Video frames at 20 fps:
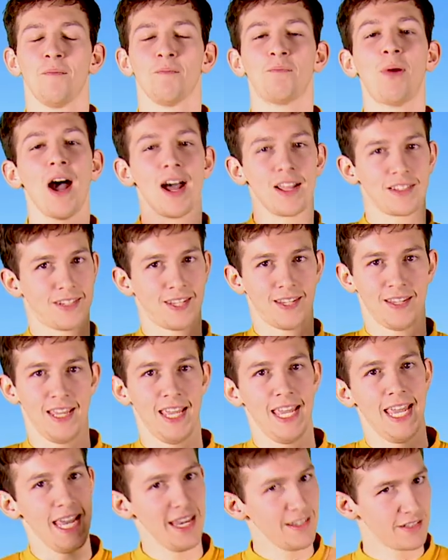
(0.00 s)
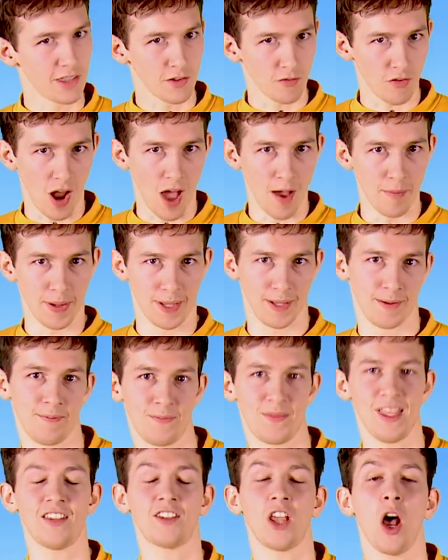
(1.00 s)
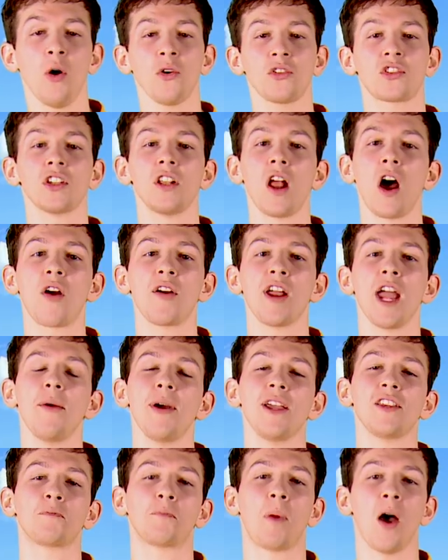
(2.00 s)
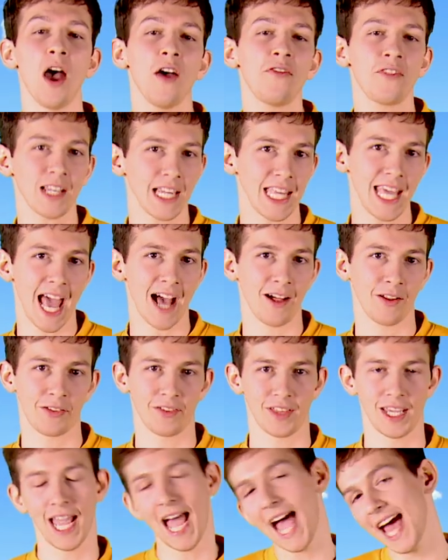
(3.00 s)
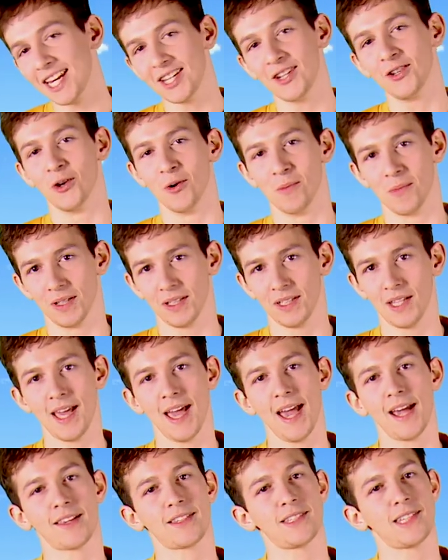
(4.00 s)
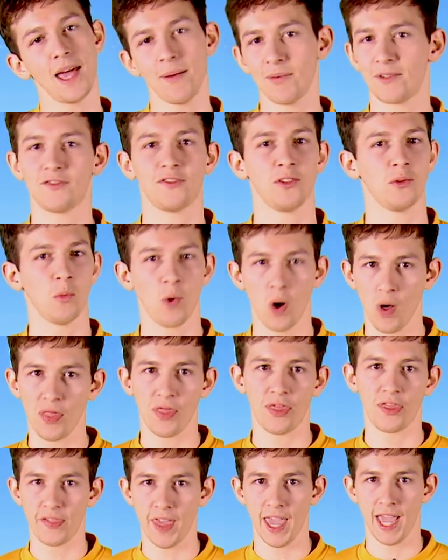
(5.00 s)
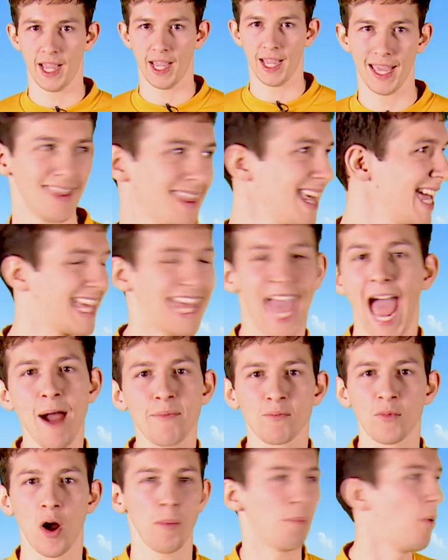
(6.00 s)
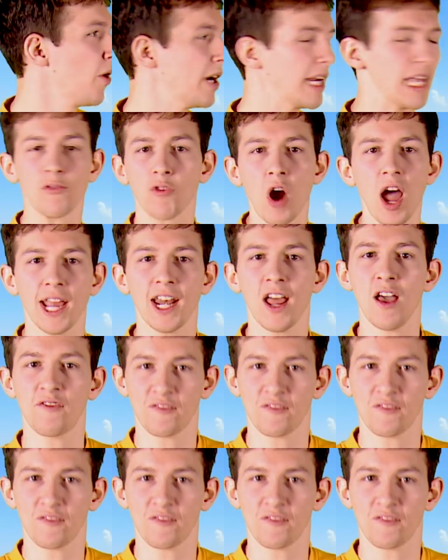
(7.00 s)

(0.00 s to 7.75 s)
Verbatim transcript: But here's the rub. This whole scenario is perfectly healthy and normal, except for one thing. The camera pointing right in her